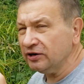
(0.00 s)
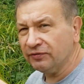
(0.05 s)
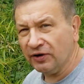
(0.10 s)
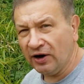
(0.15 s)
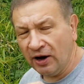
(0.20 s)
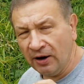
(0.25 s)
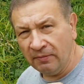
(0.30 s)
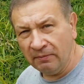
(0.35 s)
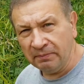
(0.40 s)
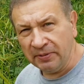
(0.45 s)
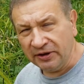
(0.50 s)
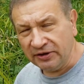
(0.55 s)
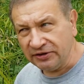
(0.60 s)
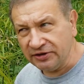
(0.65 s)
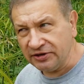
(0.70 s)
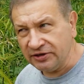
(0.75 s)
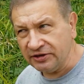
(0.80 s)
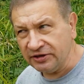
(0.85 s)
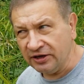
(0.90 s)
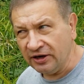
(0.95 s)
of
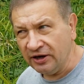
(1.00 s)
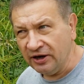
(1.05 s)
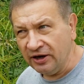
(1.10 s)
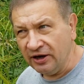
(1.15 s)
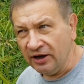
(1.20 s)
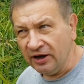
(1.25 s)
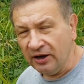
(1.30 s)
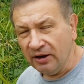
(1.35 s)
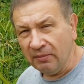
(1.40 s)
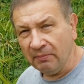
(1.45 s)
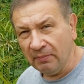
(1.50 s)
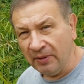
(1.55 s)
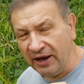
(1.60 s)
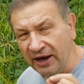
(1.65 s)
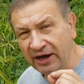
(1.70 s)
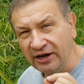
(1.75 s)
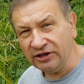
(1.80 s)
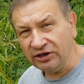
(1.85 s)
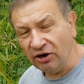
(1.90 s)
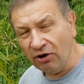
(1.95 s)
umbels
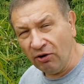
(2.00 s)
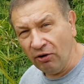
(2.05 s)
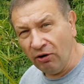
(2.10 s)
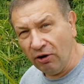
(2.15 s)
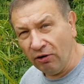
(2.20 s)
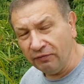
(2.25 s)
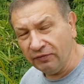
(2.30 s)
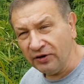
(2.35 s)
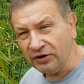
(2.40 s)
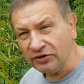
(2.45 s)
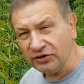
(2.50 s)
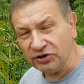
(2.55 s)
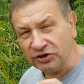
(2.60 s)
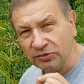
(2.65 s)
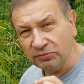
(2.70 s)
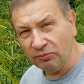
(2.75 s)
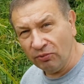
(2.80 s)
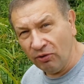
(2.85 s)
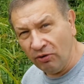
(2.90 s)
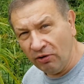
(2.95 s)
made of
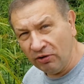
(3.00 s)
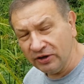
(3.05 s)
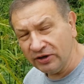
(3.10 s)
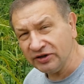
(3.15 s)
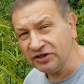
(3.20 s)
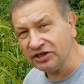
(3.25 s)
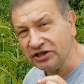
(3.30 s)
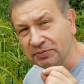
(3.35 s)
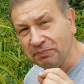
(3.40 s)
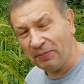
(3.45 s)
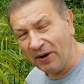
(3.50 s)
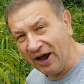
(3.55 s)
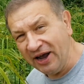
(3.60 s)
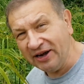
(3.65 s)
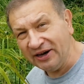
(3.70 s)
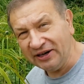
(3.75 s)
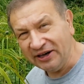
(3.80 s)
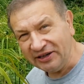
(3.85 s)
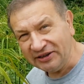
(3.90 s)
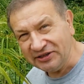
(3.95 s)
small
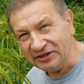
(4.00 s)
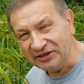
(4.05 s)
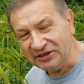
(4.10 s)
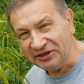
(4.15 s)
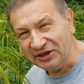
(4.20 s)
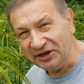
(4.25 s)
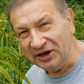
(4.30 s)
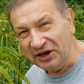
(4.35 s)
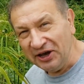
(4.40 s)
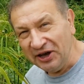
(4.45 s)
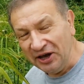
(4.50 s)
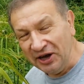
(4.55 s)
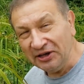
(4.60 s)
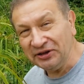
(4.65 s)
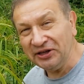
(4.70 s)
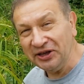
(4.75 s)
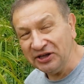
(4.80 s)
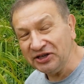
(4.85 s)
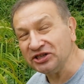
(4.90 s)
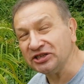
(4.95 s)
spikelets.
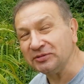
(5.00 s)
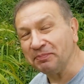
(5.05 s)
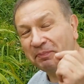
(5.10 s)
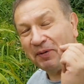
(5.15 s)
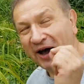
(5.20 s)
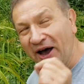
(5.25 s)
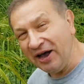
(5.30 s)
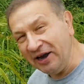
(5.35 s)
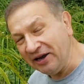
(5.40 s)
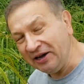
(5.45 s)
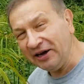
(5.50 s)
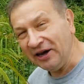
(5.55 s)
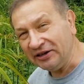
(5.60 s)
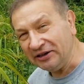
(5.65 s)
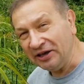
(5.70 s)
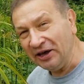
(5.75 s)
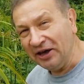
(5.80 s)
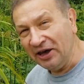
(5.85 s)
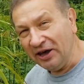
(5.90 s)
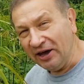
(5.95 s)
In each
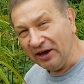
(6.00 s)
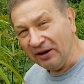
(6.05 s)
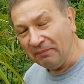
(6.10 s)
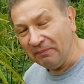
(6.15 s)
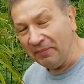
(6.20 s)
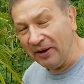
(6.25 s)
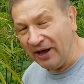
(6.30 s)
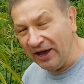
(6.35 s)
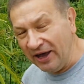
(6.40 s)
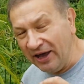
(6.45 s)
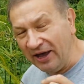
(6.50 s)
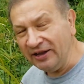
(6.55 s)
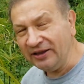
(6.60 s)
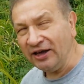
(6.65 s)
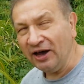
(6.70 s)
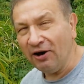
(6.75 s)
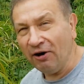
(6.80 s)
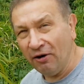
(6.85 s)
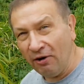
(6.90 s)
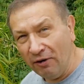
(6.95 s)
spikelet made
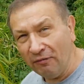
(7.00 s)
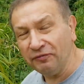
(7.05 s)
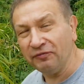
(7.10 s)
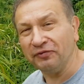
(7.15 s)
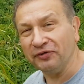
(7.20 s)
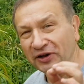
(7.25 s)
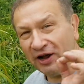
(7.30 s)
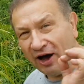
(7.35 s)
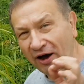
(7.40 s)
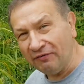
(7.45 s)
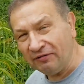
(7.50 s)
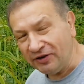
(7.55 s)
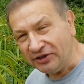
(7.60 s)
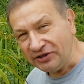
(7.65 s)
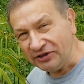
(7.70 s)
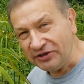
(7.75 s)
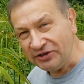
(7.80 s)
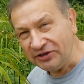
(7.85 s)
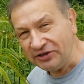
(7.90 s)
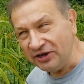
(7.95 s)
of
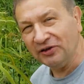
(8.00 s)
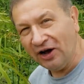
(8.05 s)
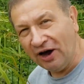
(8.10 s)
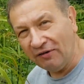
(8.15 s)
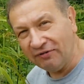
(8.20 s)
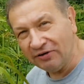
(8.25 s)
flowers